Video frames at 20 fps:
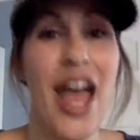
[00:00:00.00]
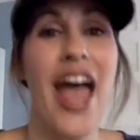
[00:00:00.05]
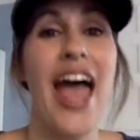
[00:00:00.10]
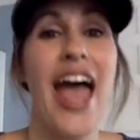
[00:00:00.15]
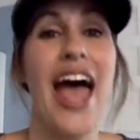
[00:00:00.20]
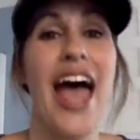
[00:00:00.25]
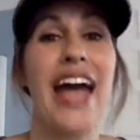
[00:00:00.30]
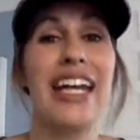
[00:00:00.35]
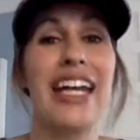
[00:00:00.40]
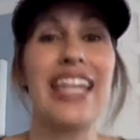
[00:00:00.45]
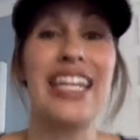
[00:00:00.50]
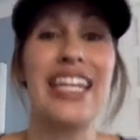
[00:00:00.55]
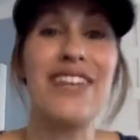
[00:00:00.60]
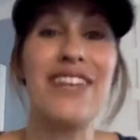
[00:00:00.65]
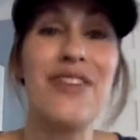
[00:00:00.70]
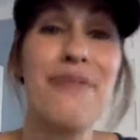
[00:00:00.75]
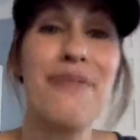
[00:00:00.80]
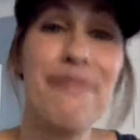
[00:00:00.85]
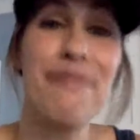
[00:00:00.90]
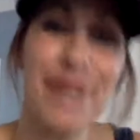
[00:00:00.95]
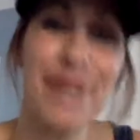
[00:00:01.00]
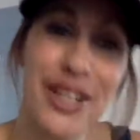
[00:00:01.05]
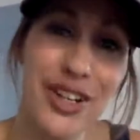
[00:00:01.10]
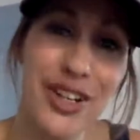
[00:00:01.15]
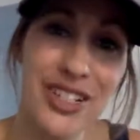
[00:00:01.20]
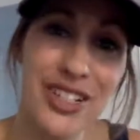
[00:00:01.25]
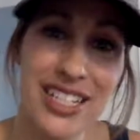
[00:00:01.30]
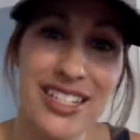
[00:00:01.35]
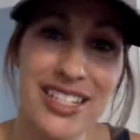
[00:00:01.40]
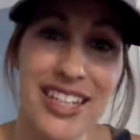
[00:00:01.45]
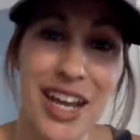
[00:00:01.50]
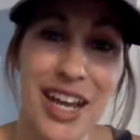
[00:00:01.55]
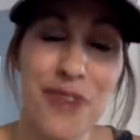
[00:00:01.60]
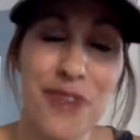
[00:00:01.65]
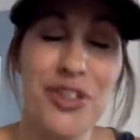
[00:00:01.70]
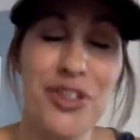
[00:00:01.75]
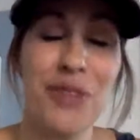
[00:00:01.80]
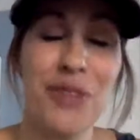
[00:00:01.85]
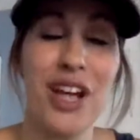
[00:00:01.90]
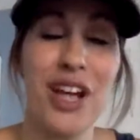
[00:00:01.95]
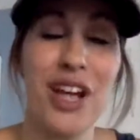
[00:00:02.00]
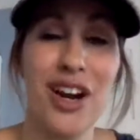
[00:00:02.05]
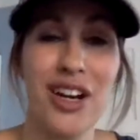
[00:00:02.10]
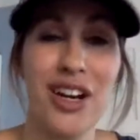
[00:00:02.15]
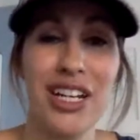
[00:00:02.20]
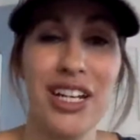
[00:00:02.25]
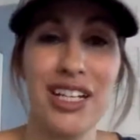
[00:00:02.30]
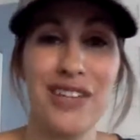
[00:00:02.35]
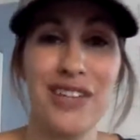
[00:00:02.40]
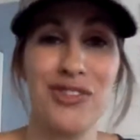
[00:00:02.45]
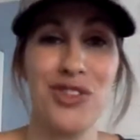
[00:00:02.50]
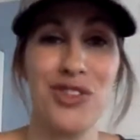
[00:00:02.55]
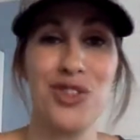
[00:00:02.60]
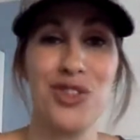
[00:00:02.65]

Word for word: at an even bigger discount than we already give you.